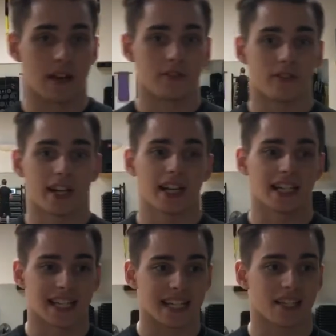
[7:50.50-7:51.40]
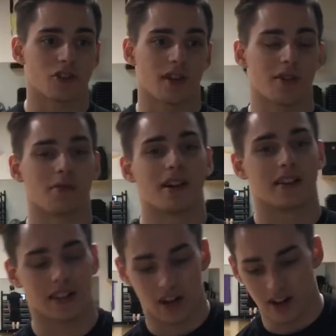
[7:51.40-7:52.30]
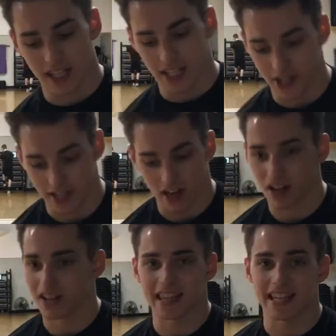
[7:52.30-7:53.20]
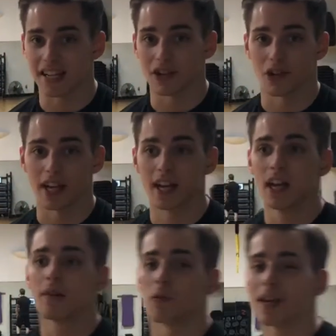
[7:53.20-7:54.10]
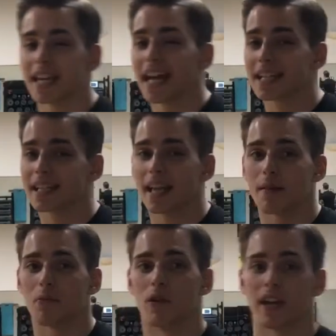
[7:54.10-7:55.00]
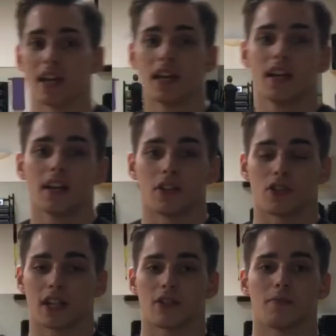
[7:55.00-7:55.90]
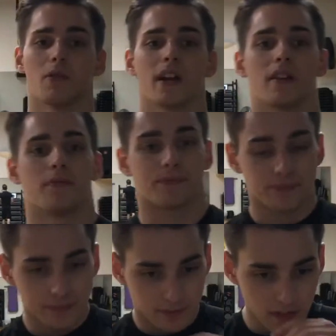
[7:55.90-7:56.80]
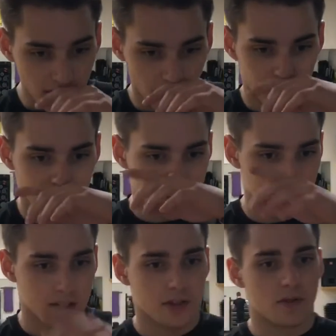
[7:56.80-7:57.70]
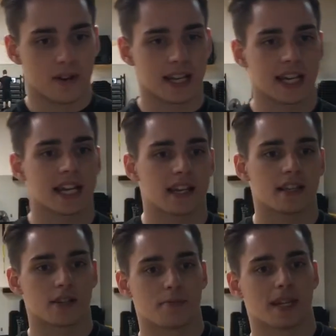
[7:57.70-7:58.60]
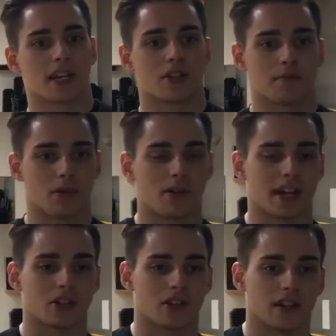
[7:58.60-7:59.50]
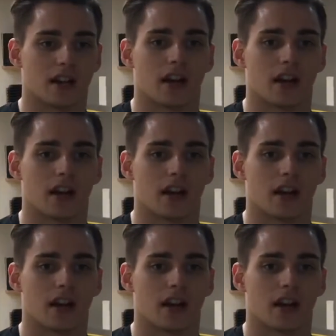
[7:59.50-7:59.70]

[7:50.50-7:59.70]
pain-free, because it is a tricky one. The cartilage is all in the knee joint. But when it gets to that point, you should get to a point where you can do knee supination pronation,